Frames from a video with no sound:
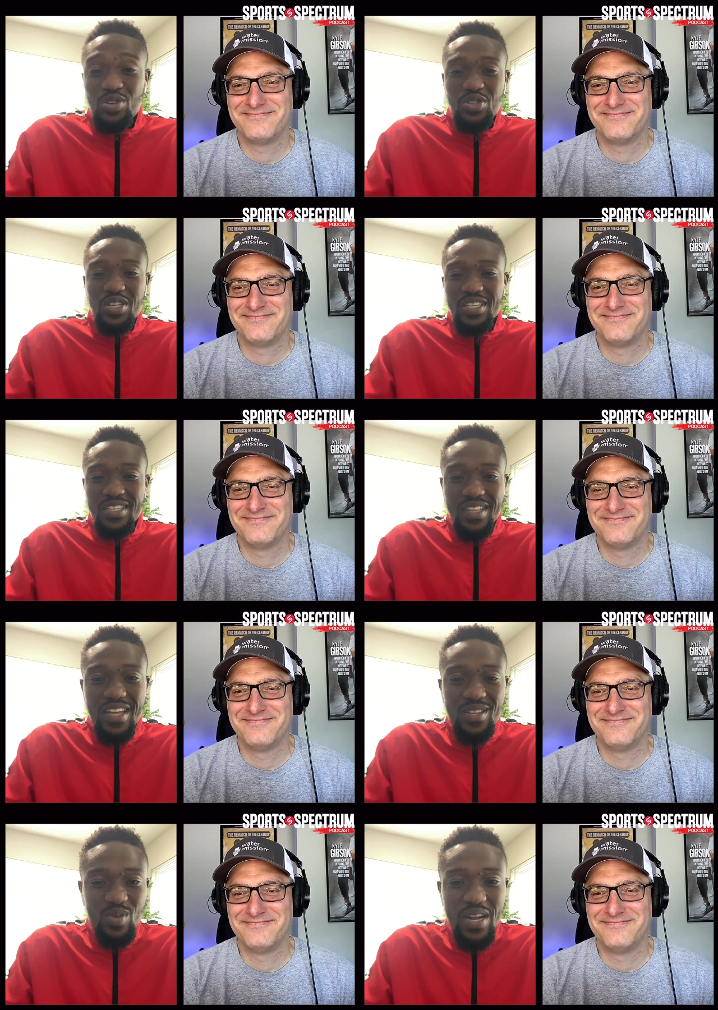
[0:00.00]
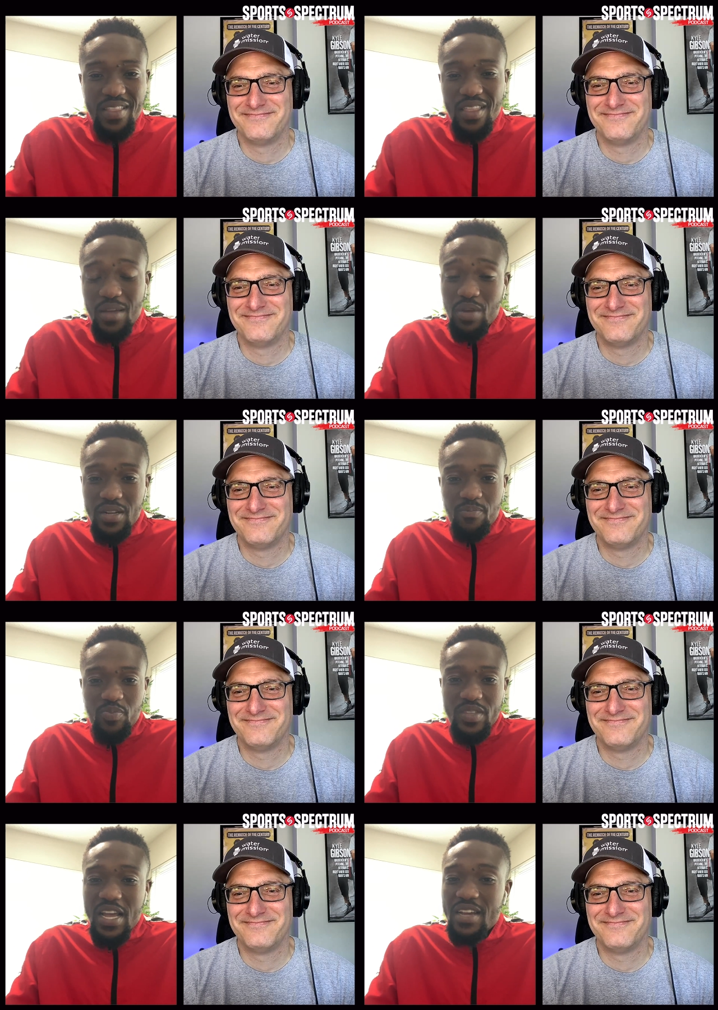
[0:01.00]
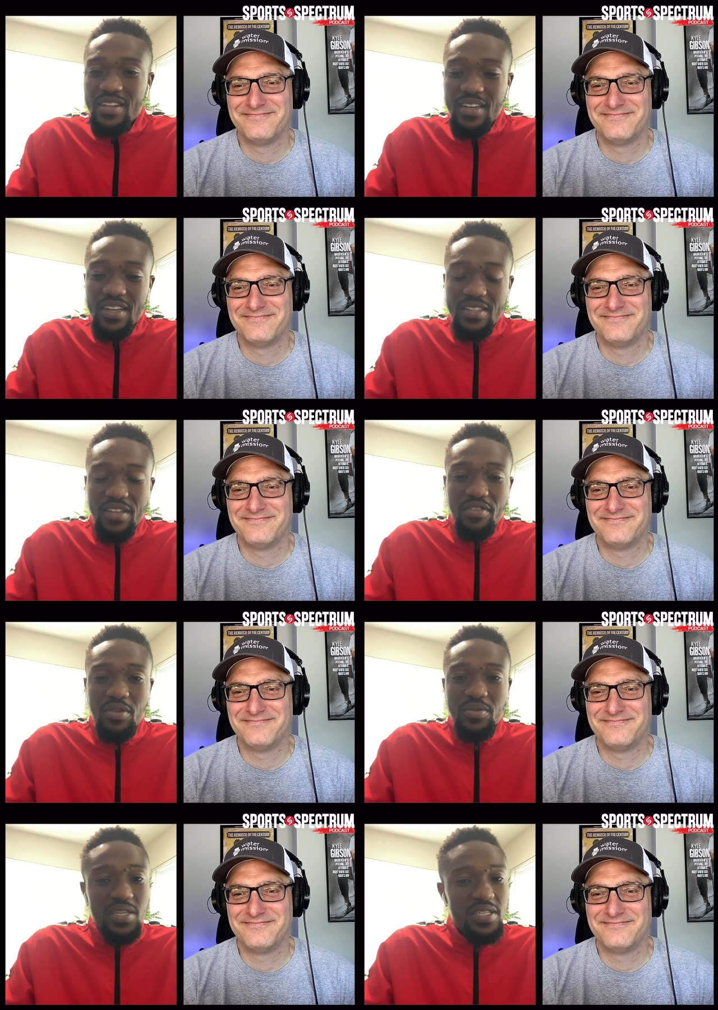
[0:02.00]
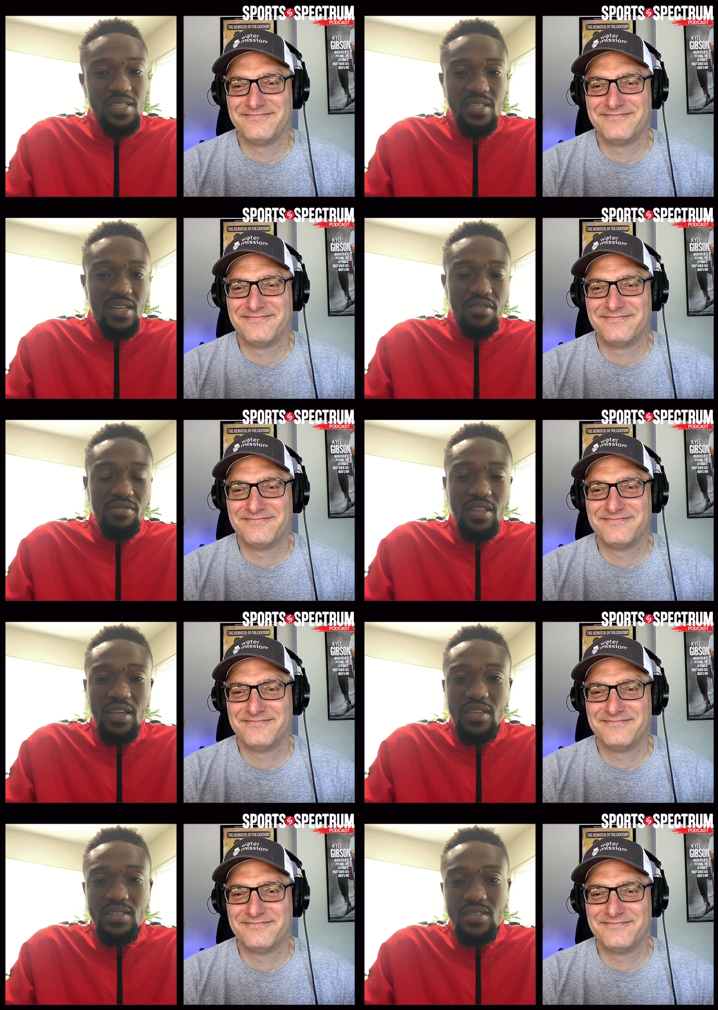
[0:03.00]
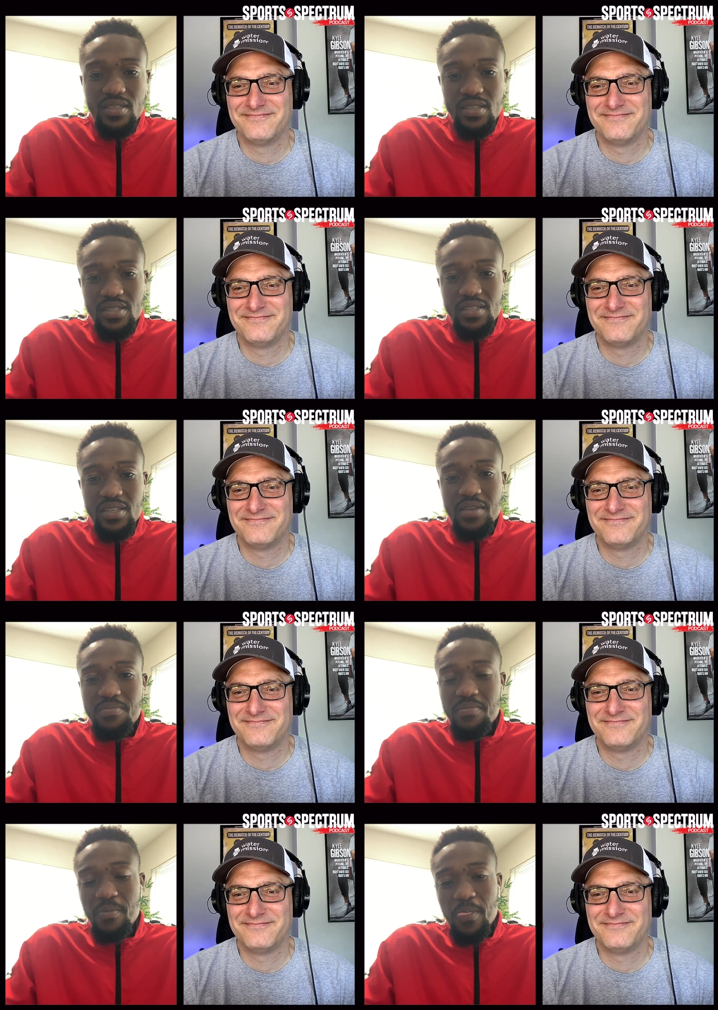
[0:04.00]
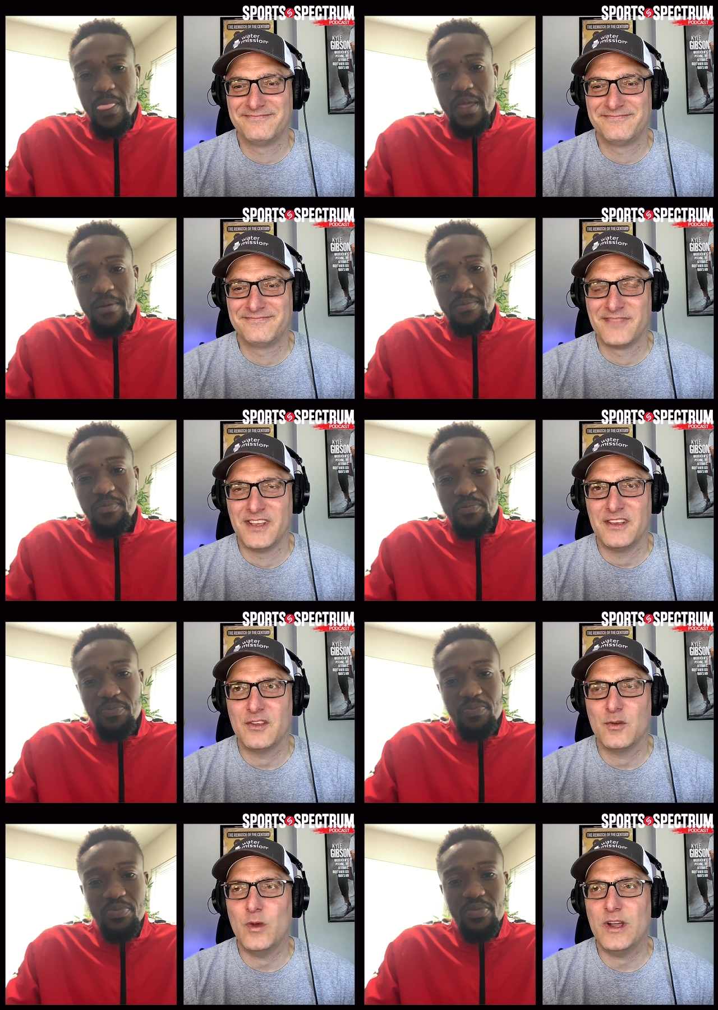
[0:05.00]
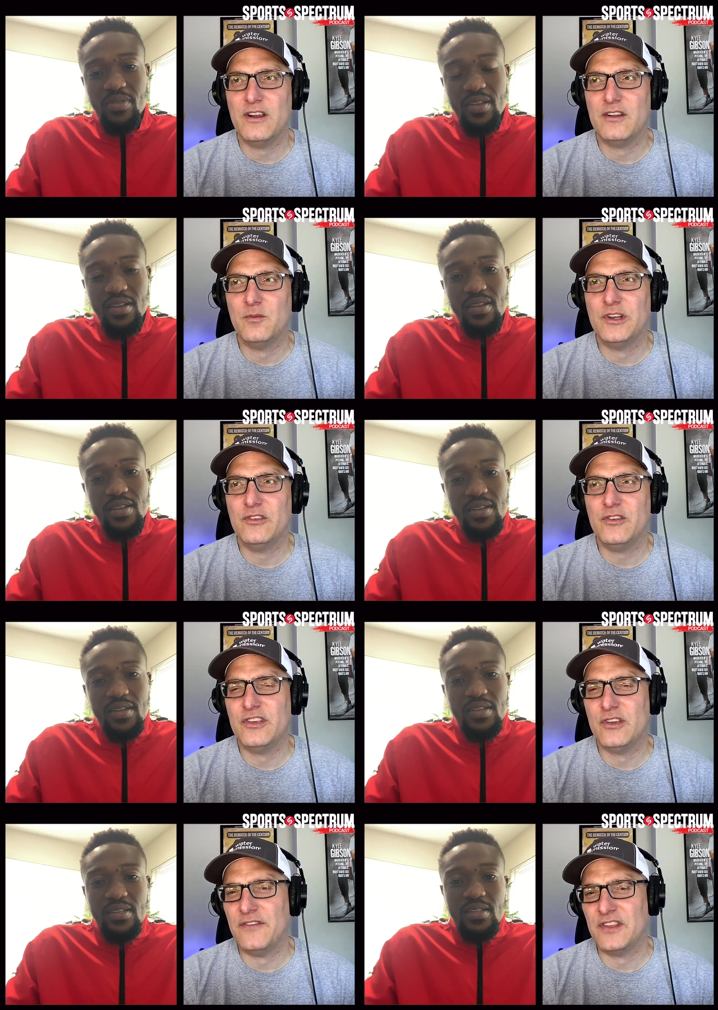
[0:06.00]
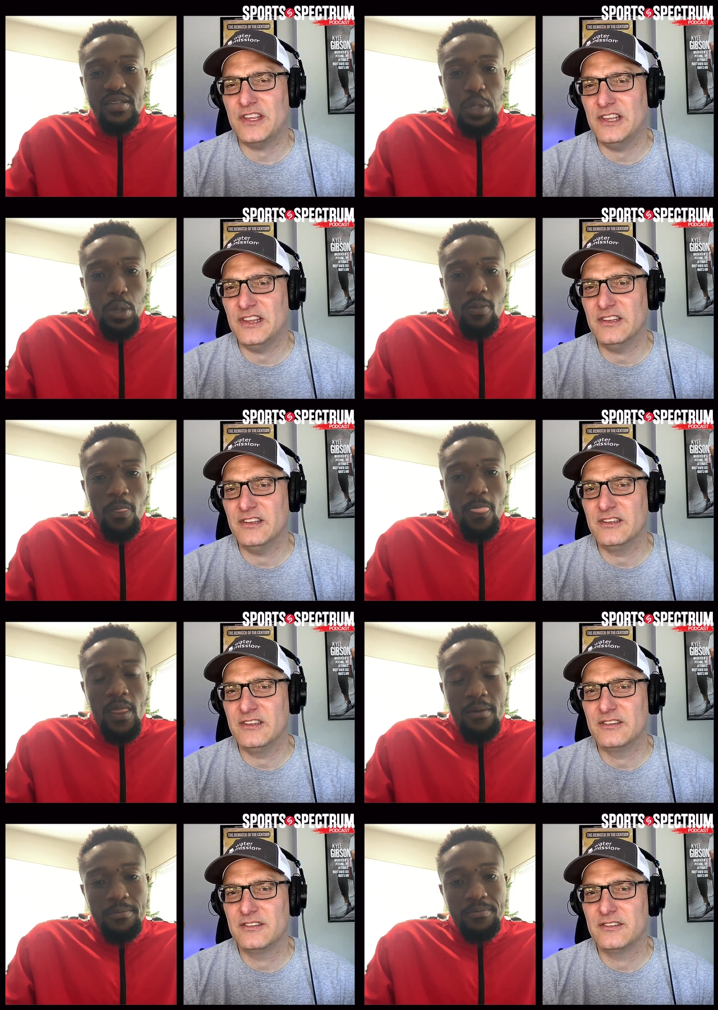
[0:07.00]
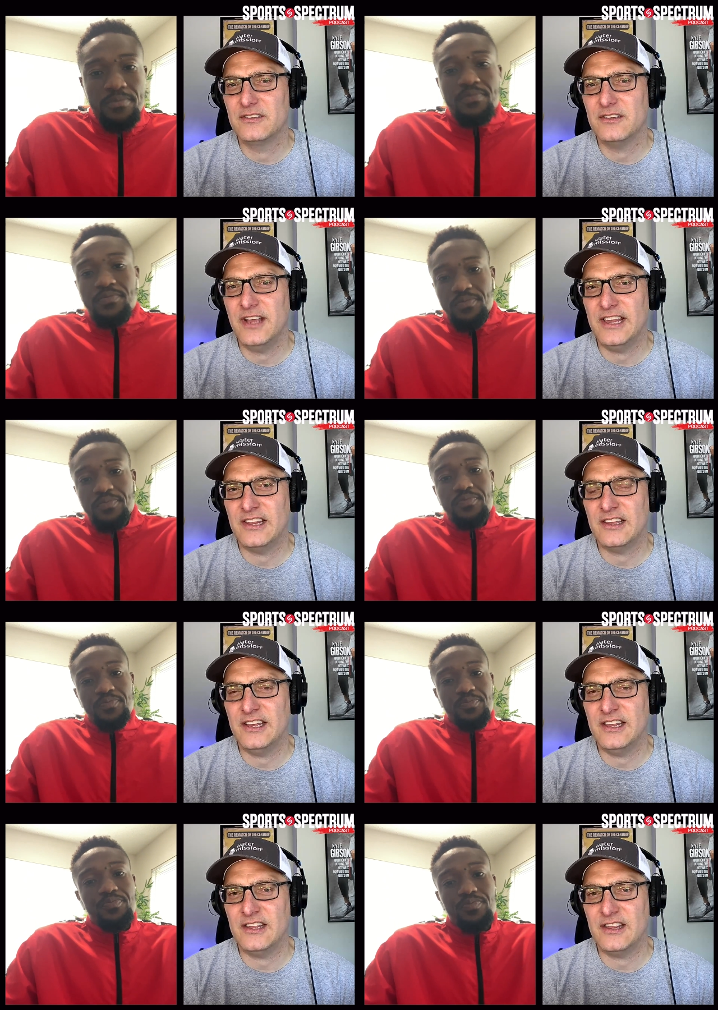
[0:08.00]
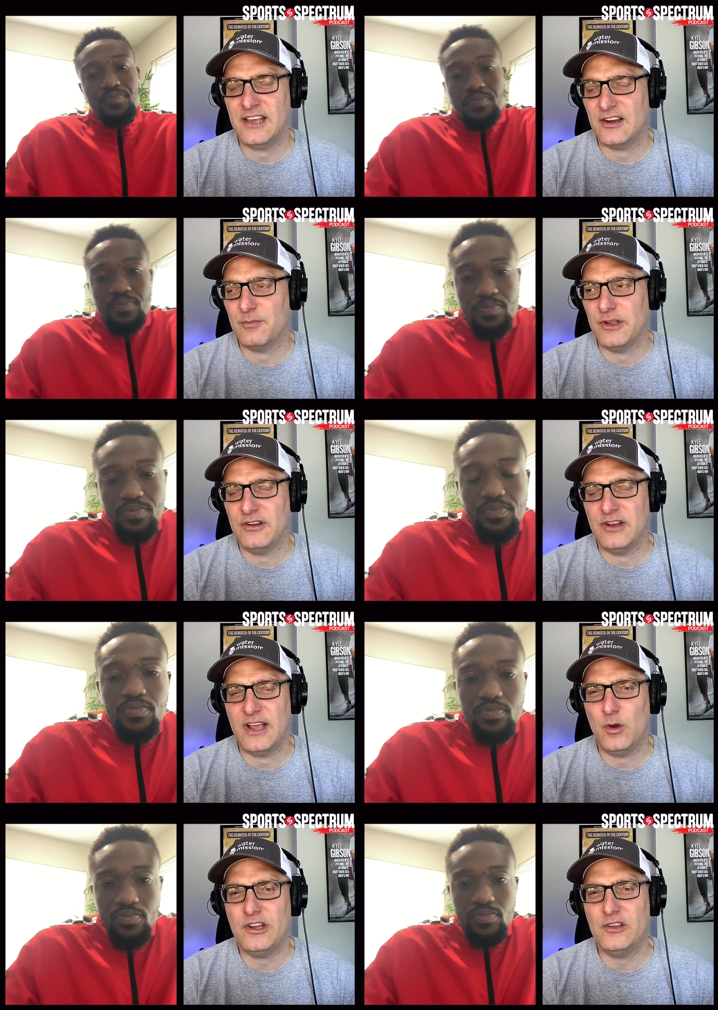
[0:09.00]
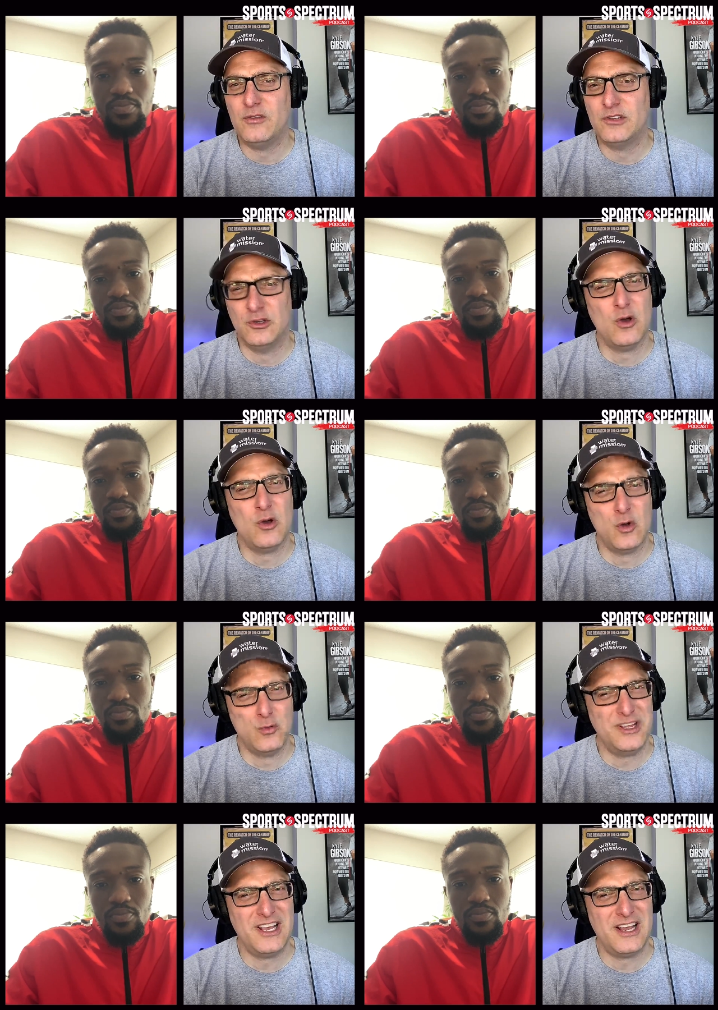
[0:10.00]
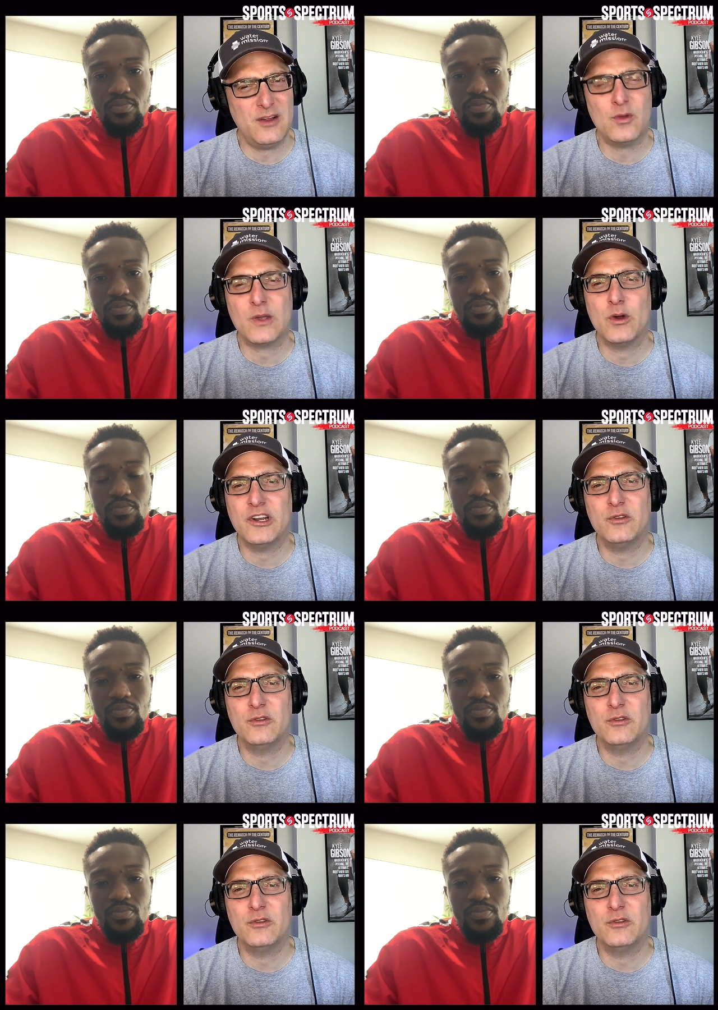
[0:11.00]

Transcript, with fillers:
Speaker 1: culturally that is what I think but technically the foundations and everything is is the same
Speaker 2: so where when you're in the off season as a as a soccer player now where do you do you go home to Ghana like where do